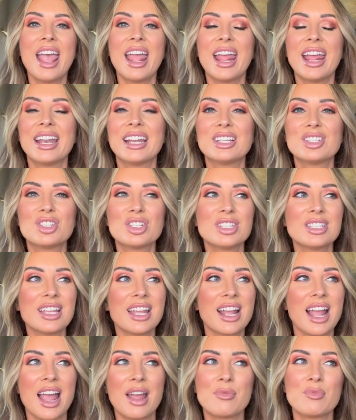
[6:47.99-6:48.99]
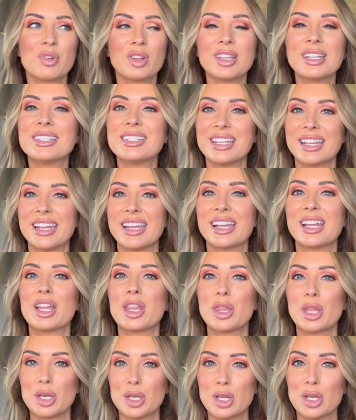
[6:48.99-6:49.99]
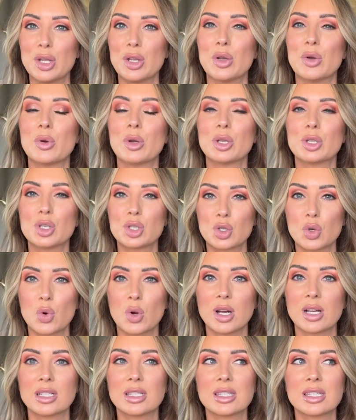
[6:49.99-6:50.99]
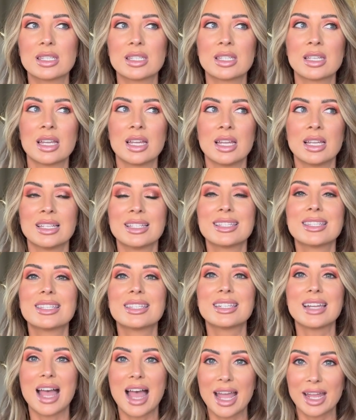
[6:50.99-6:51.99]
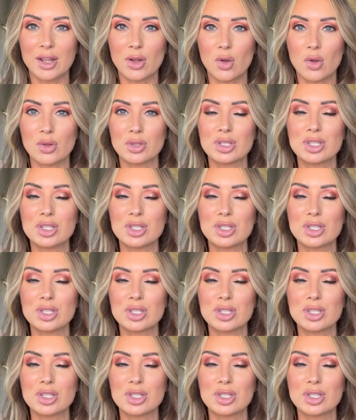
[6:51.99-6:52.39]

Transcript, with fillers: And it's just like, I'm really digging the new shorts style.